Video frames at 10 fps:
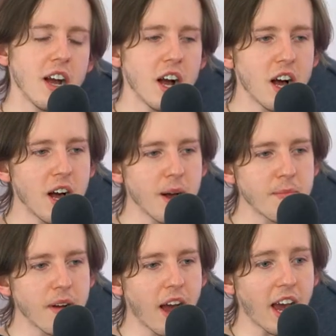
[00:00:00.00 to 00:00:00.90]
yeah.
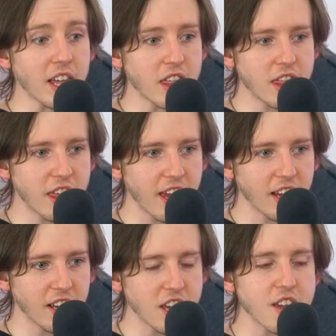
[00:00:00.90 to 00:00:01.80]
Um, I
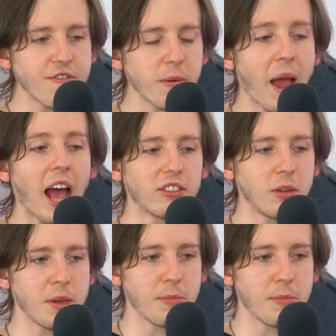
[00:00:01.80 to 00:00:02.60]
think Ephraim has to be a